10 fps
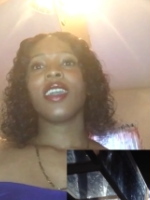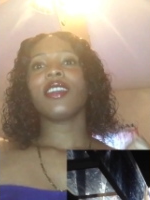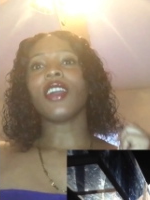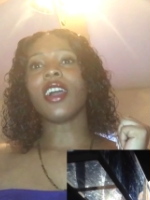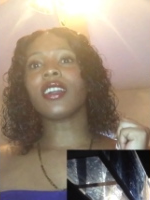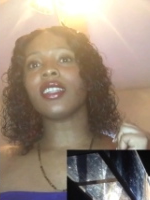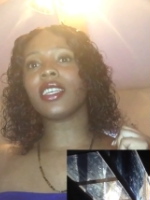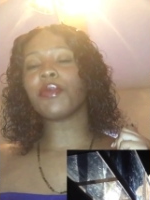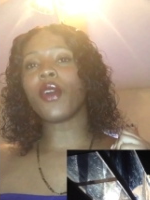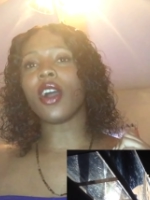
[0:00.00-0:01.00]
Y'all,
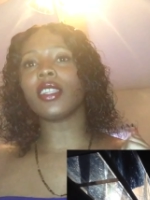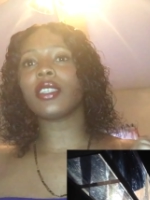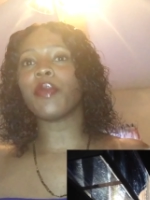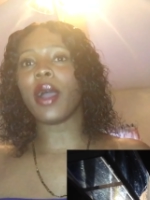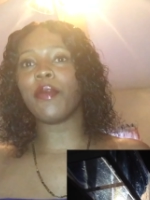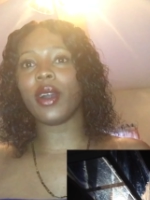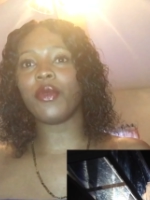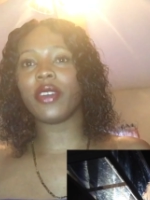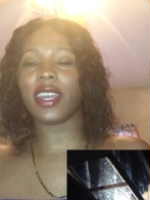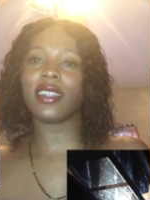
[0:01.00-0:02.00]
Khalid call this my
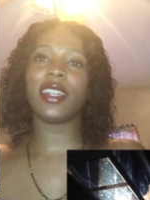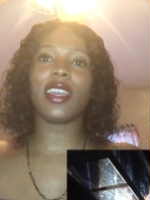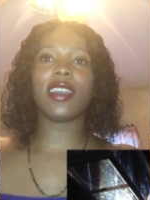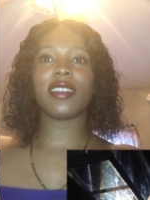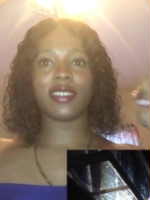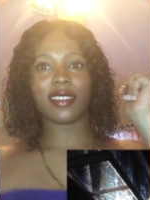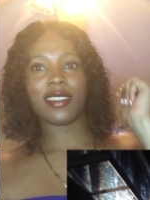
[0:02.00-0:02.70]
bubblehead dance.